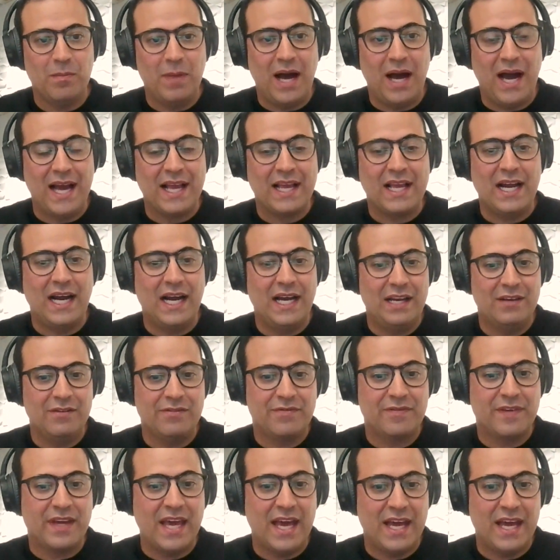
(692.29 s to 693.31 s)
I kind
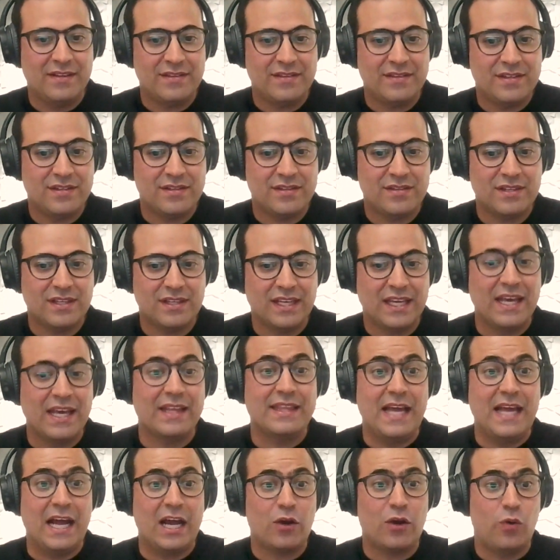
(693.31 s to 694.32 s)
of get
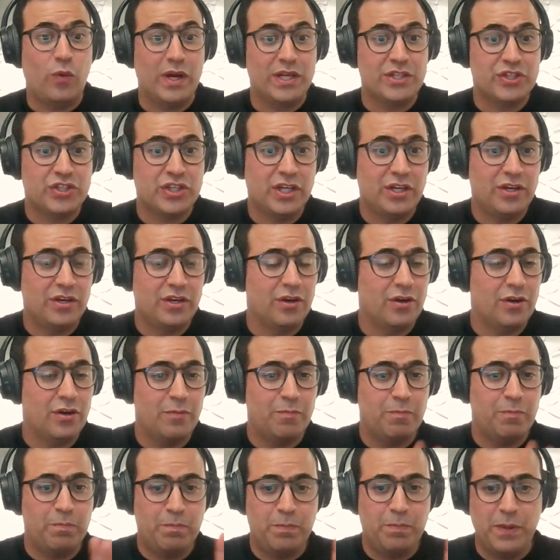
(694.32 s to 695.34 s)
that question, or
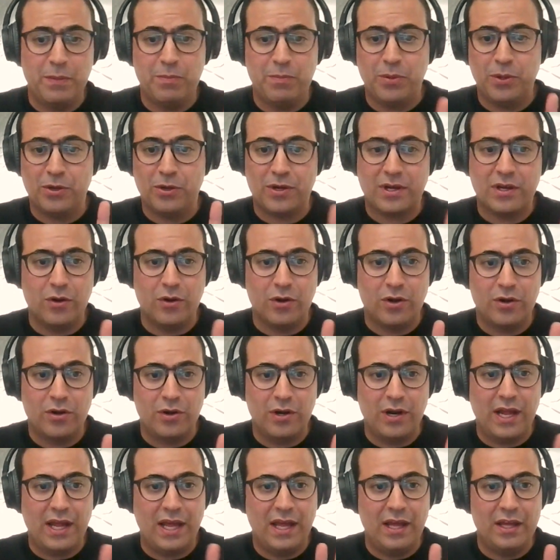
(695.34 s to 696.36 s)
people are,
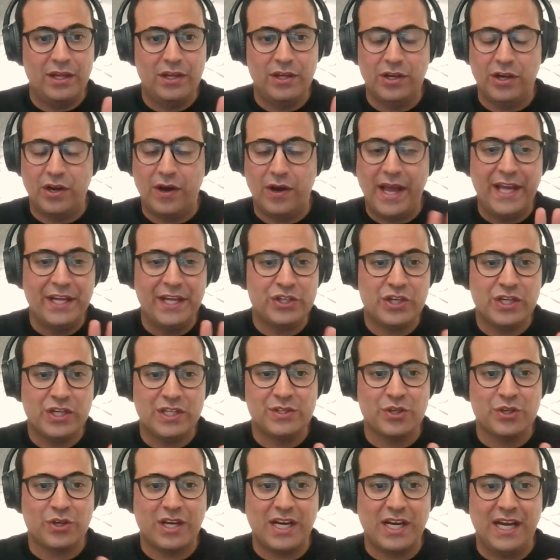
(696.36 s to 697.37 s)
or
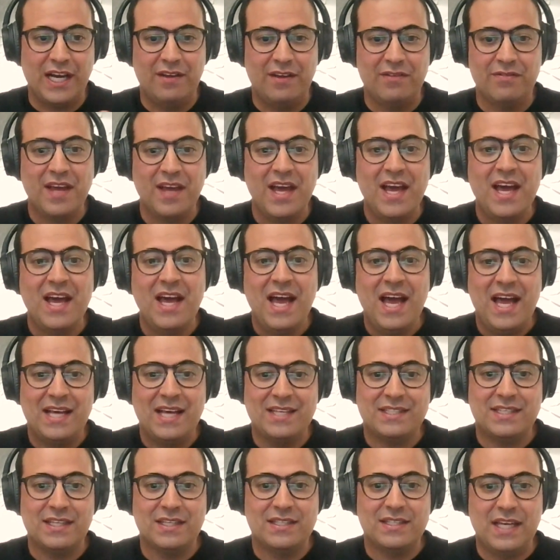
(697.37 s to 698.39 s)
agents are kind of
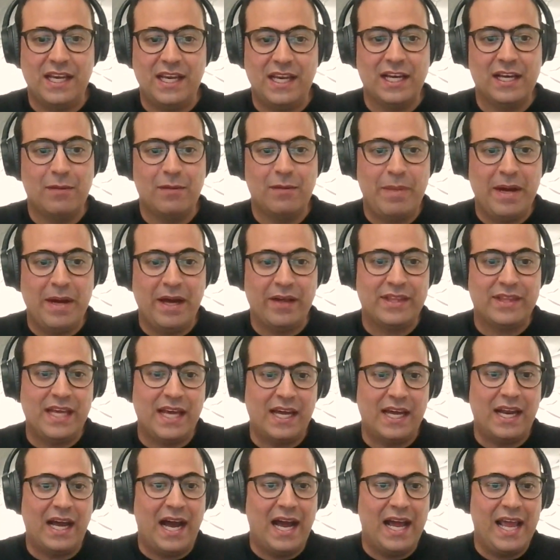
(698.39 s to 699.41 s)
hesitating about
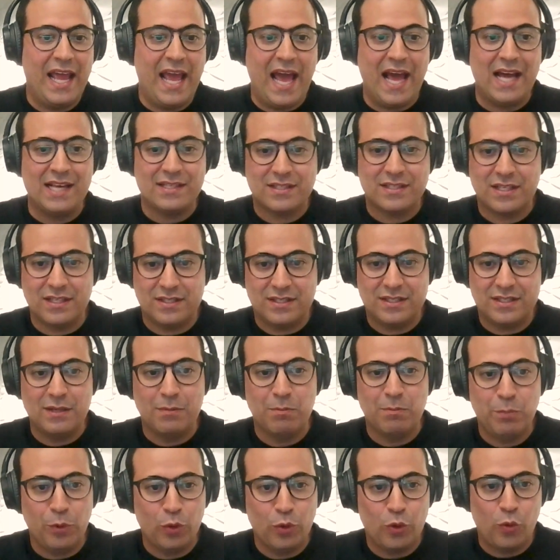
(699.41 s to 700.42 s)
that, I ask a
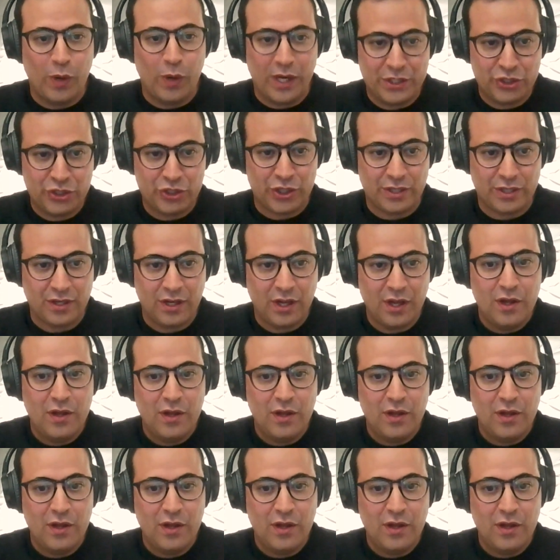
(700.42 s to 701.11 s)
simple question.